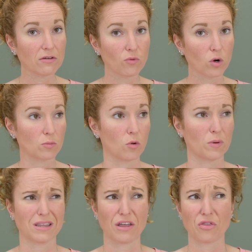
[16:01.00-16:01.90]
affordable
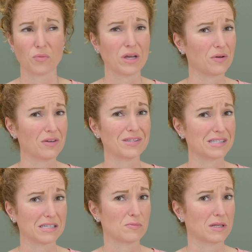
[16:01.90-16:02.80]
with a 3 or even
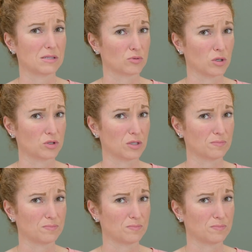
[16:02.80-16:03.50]
6 month subscription.